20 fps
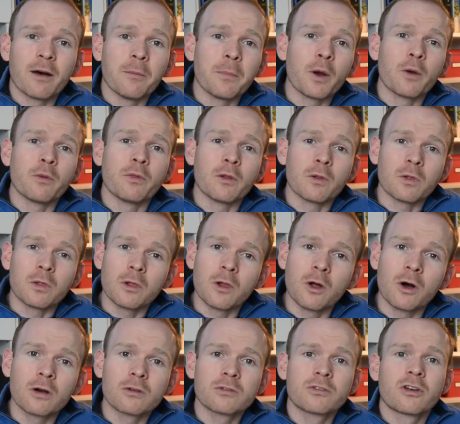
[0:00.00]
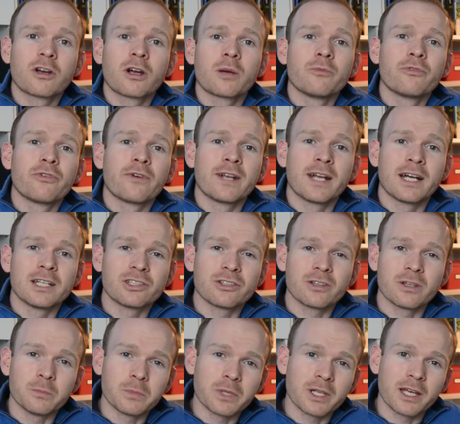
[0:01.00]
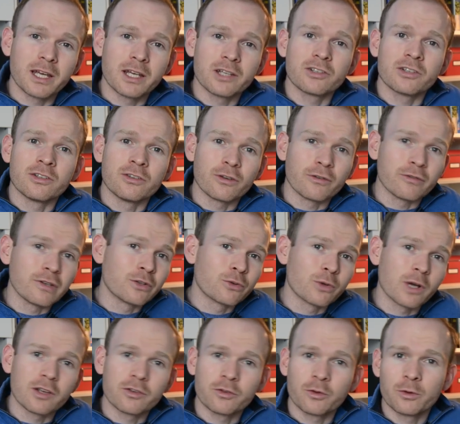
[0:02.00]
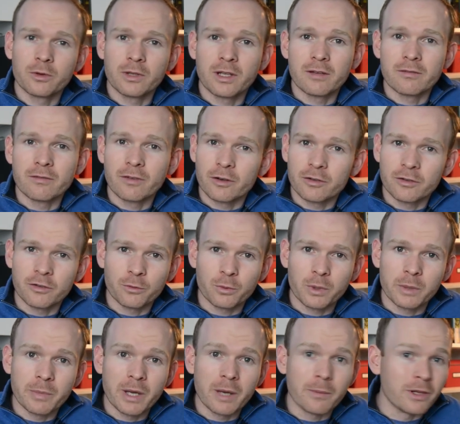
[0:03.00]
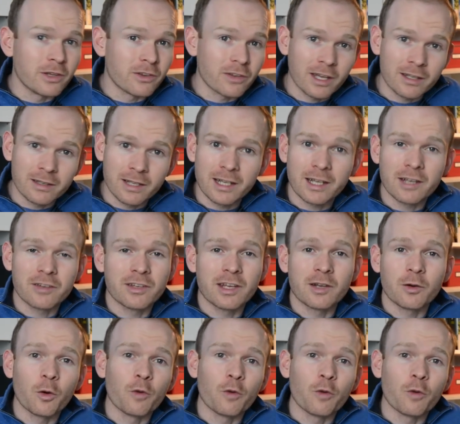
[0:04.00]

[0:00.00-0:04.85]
about the long-term financial implications of interest-only versus repayments and, like I said,